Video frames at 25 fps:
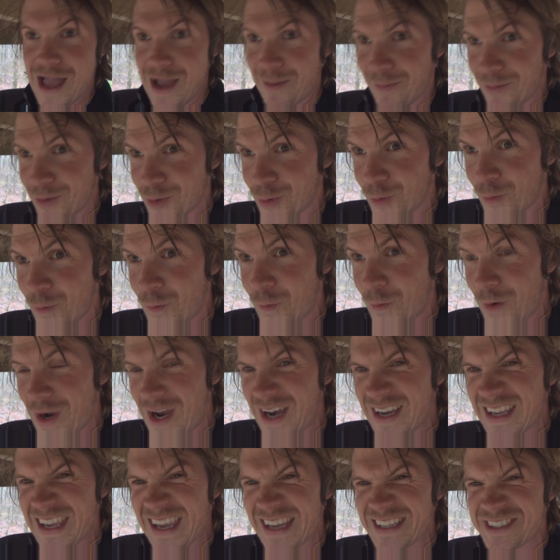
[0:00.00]
I'm going to go
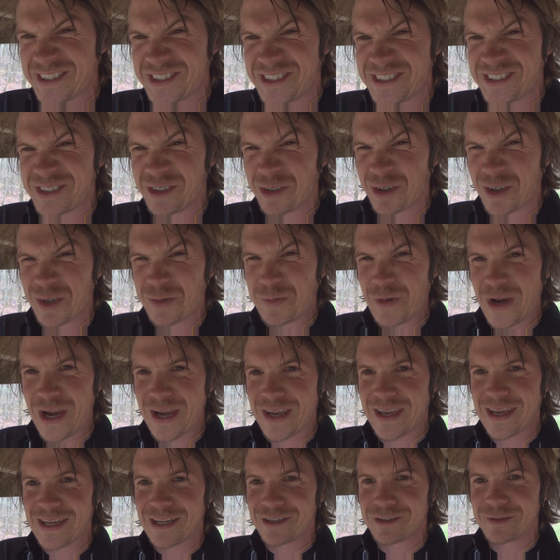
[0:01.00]
and get soaking
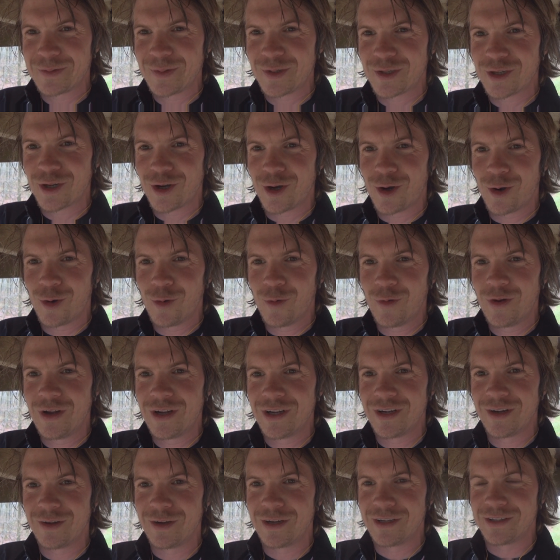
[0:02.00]
wet again. I'll speak to you all
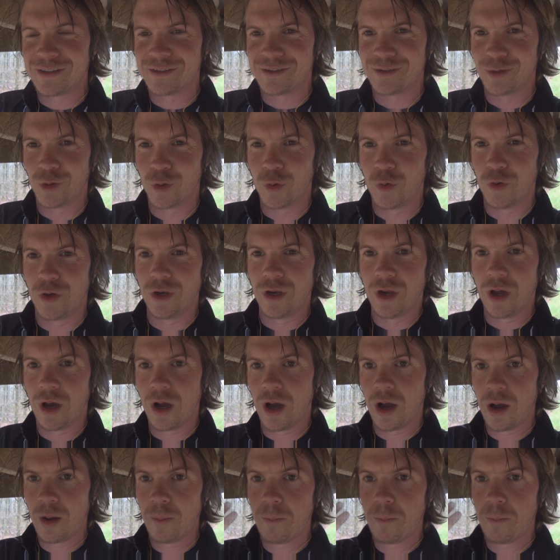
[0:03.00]
soon.